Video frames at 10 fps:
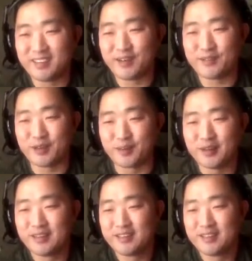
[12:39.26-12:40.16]
take
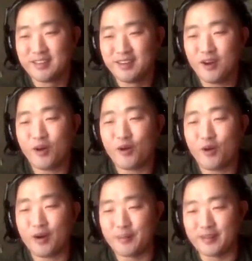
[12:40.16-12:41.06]
off
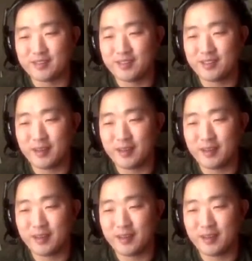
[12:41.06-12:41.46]
Oh, I missed.